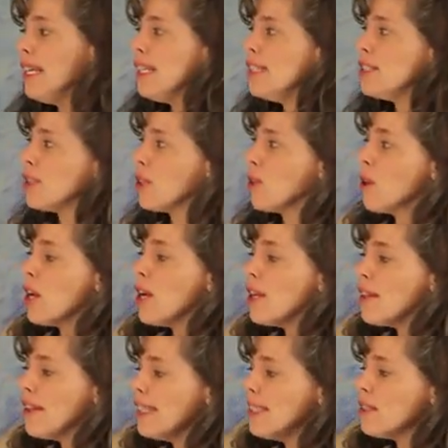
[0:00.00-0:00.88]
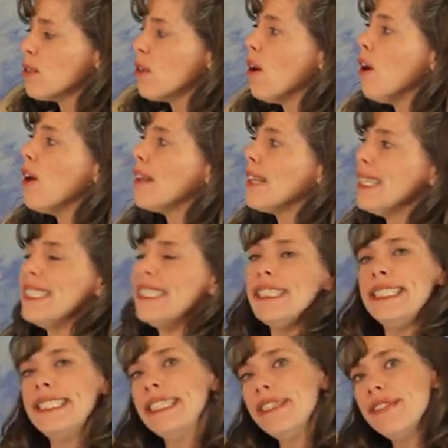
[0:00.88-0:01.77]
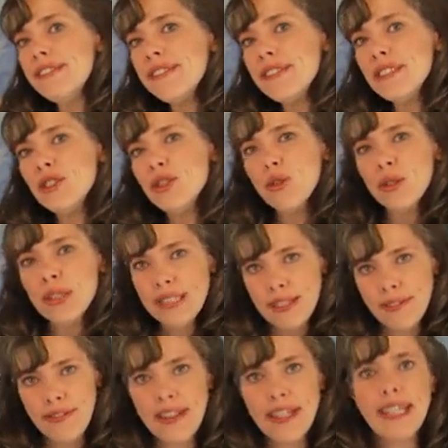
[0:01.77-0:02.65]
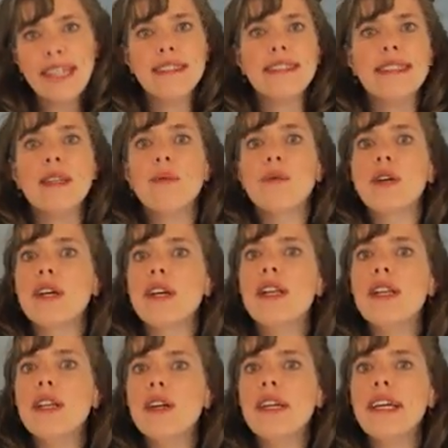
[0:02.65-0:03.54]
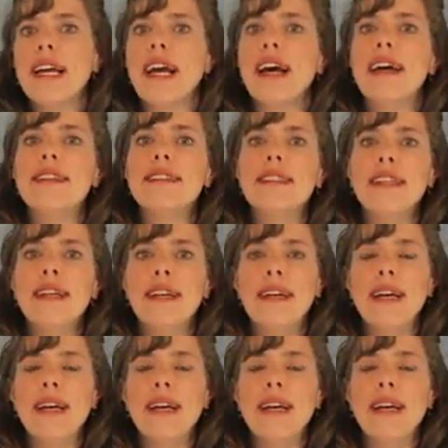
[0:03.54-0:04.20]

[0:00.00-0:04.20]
So these are all the different sorts of things that we're going to look at,